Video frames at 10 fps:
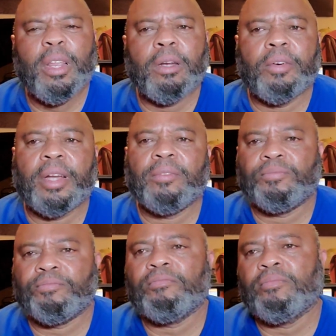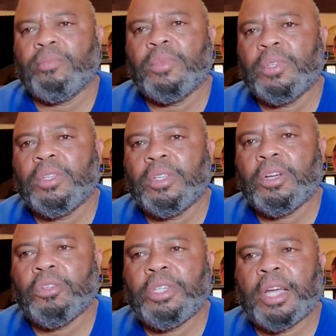at any rate,
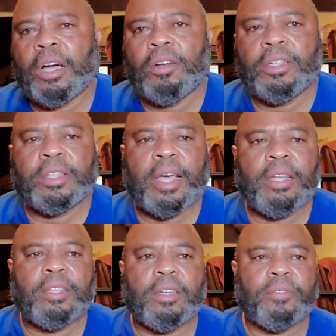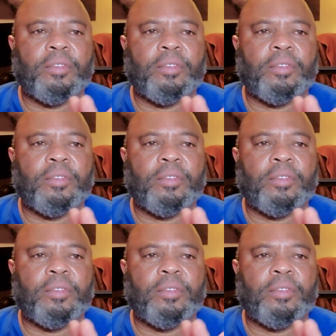go check out his site itself.